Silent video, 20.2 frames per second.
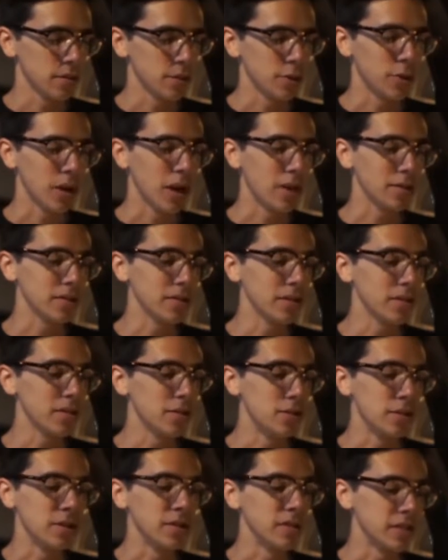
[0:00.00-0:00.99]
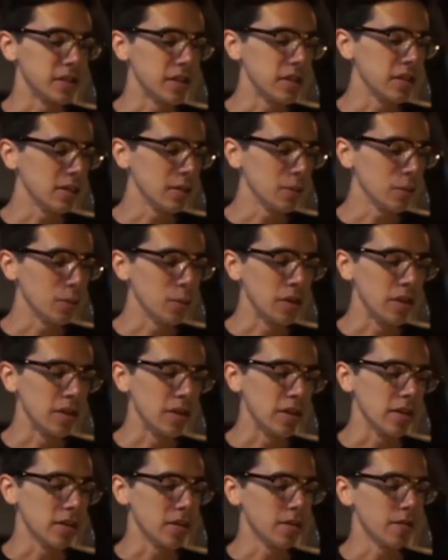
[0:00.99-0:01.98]
Drowsy, you can see
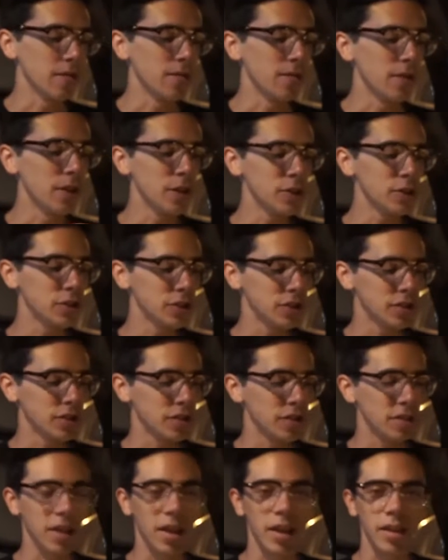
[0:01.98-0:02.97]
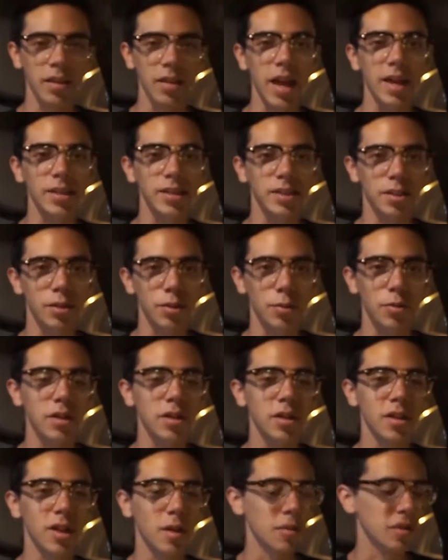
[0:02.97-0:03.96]
we finished that last 3
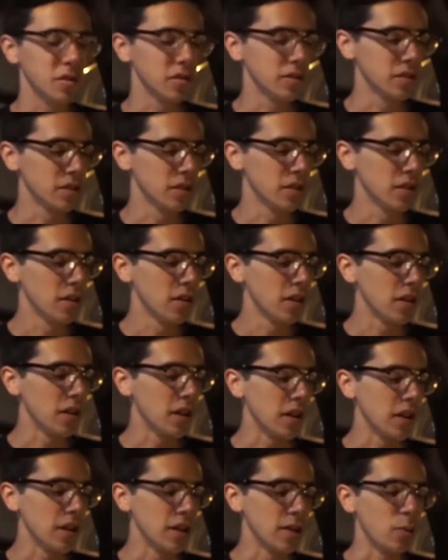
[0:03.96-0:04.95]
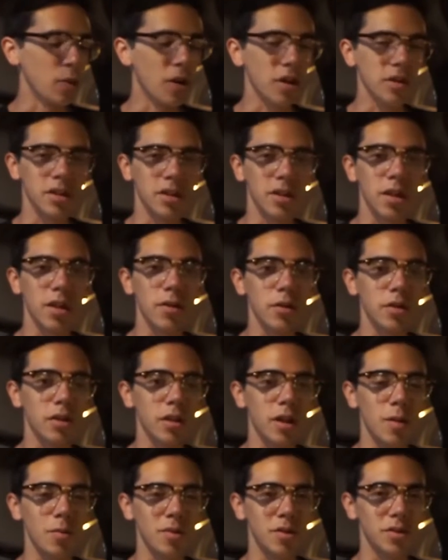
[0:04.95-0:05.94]
kilometers and walked another
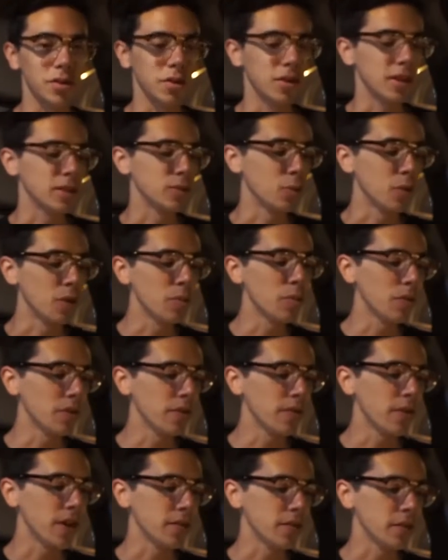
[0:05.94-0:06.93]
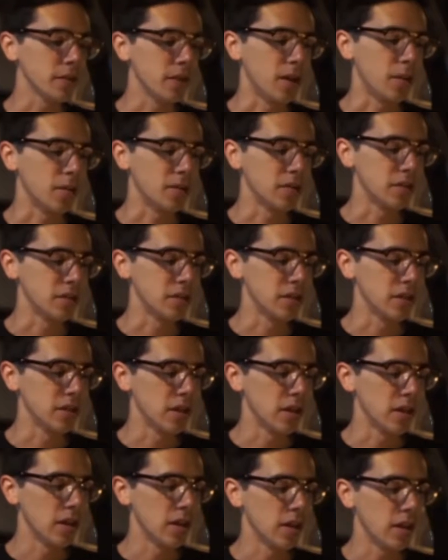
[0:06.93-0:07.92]
kilometer, so that's 1.5 kilometers.
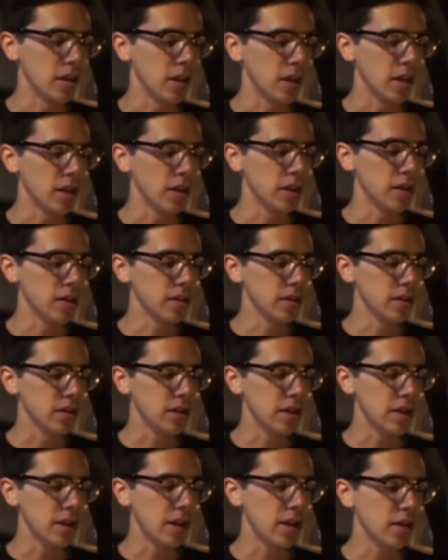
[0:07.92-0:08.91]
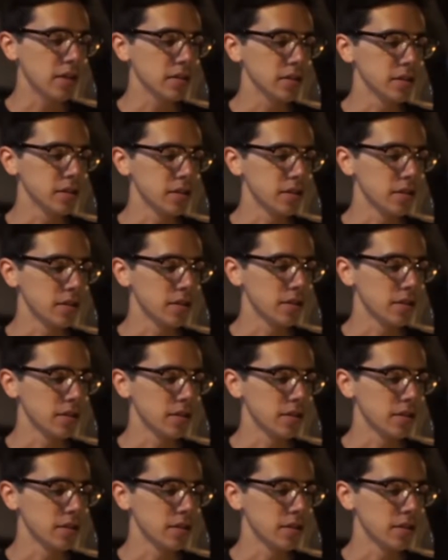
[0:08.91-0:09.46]
And the eggs